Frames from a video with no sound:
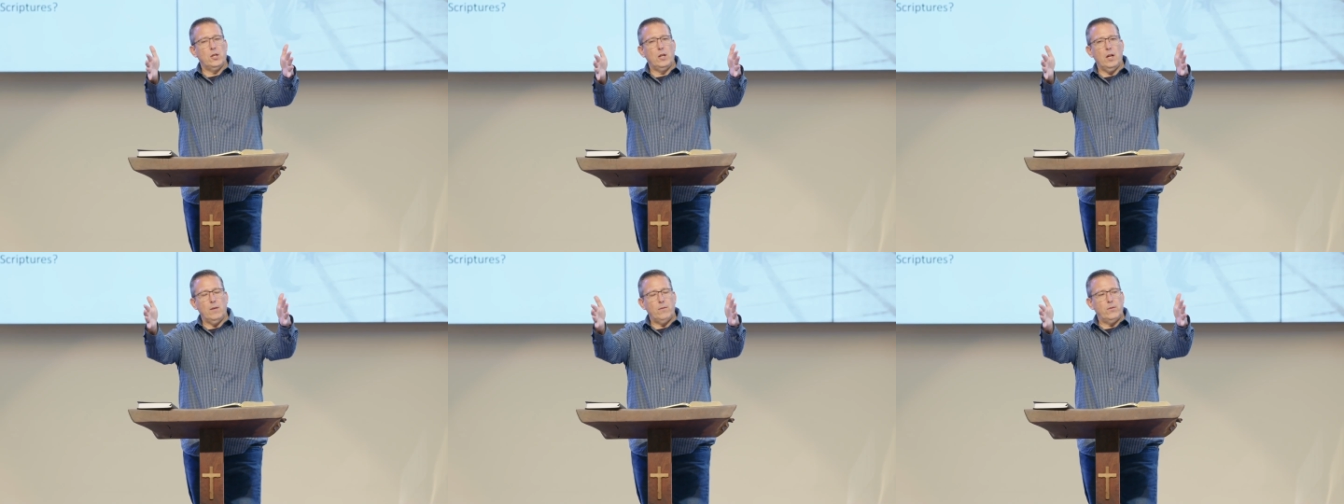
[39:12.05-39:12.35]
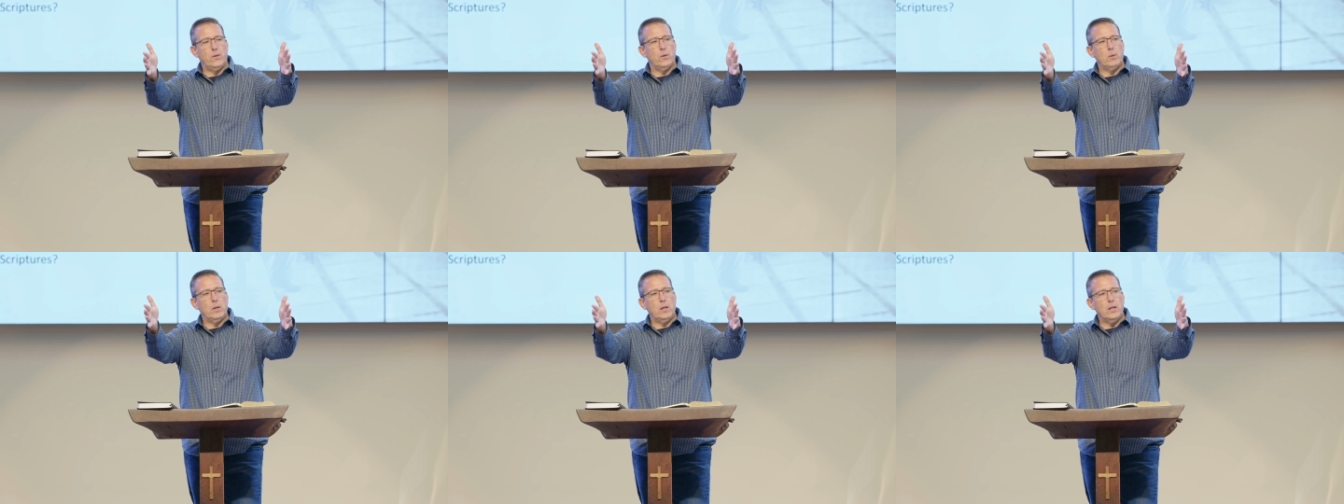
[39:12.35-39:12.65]
of
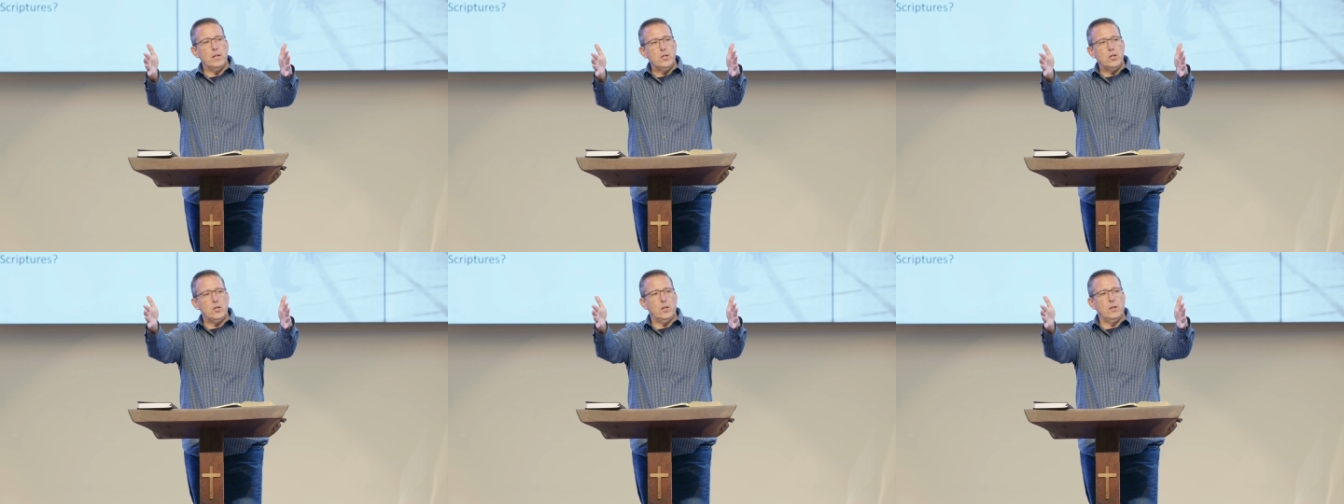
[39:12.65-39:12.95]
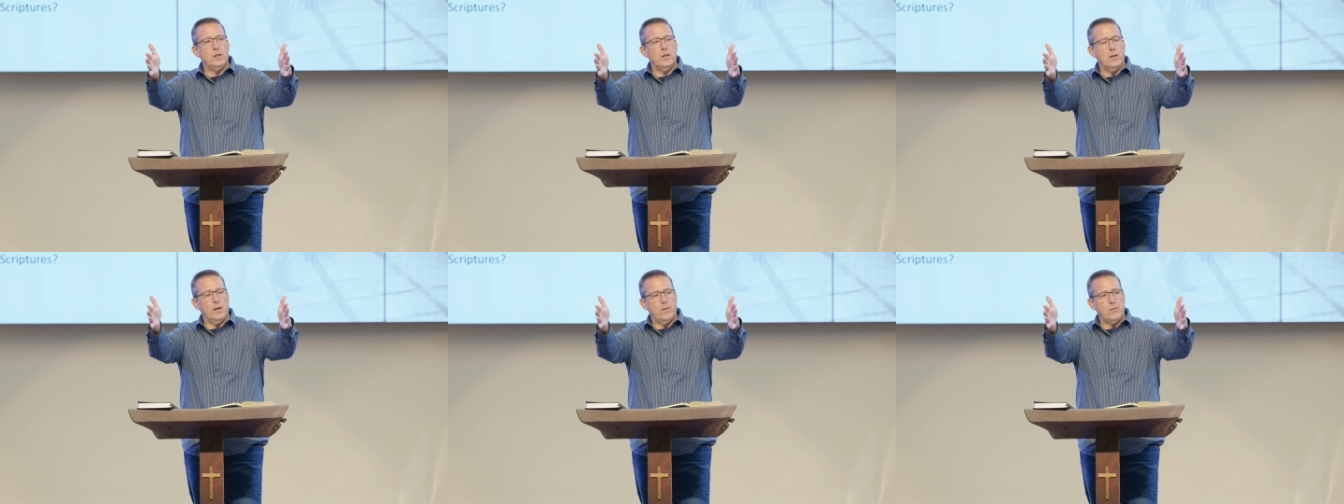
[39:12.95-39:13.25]
the
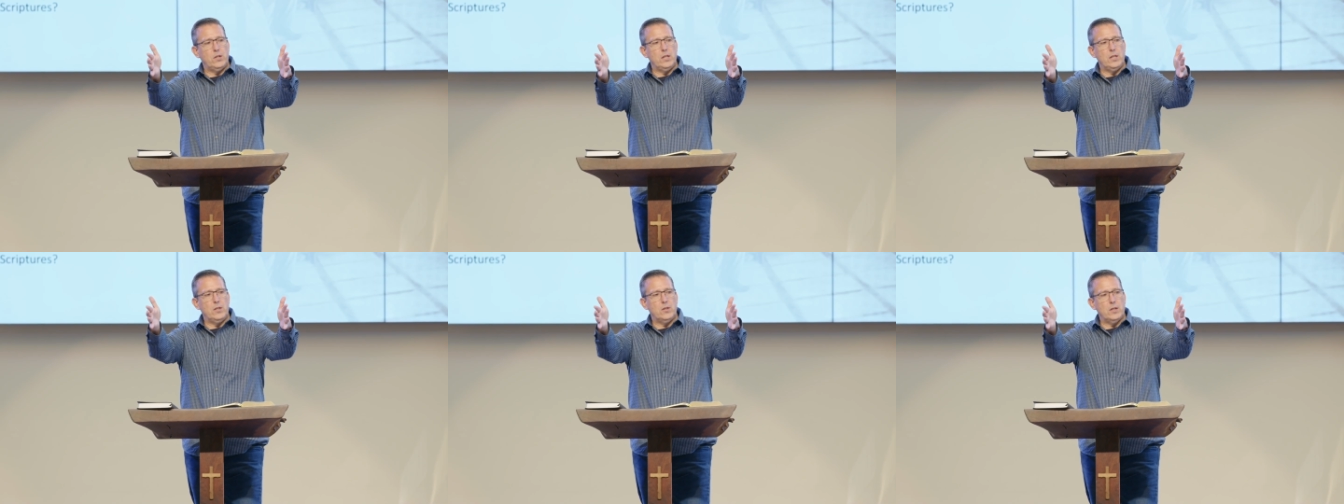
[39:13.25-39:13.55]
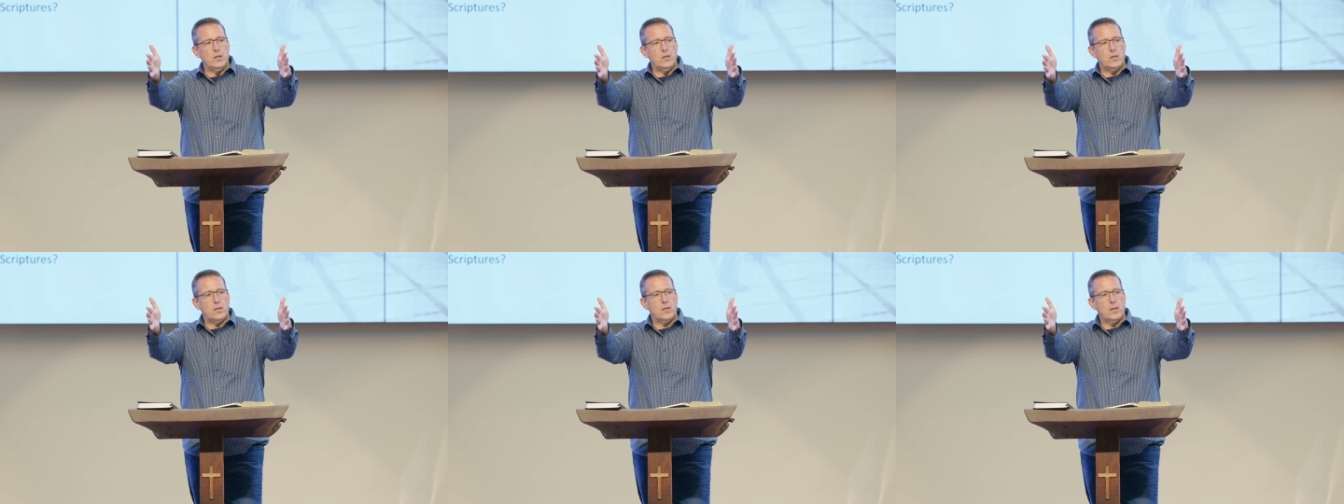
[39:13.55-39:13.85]
religion of
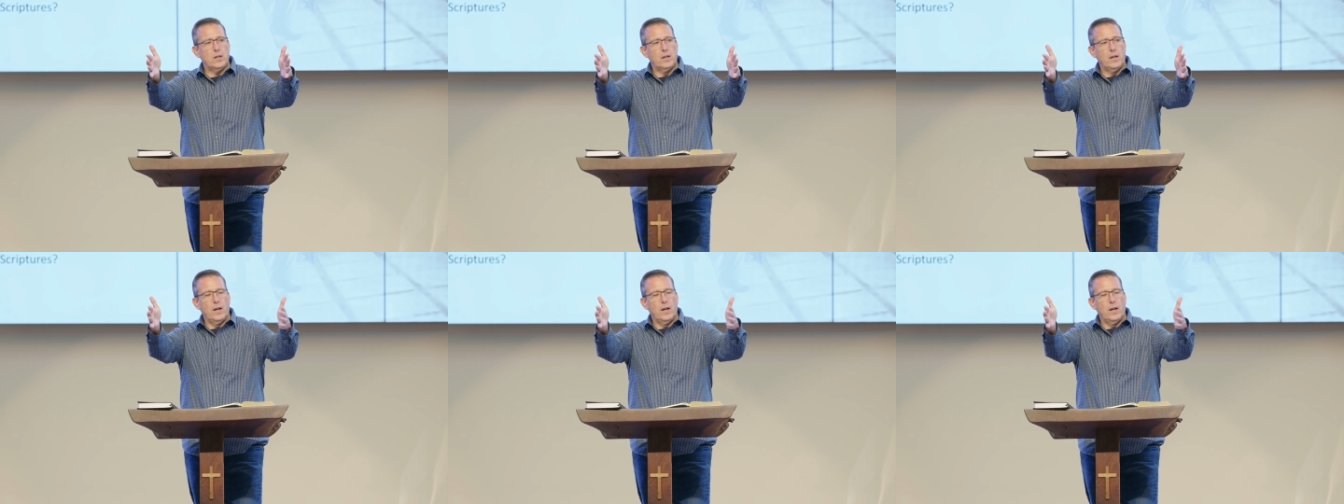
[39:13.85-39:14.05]
Jesus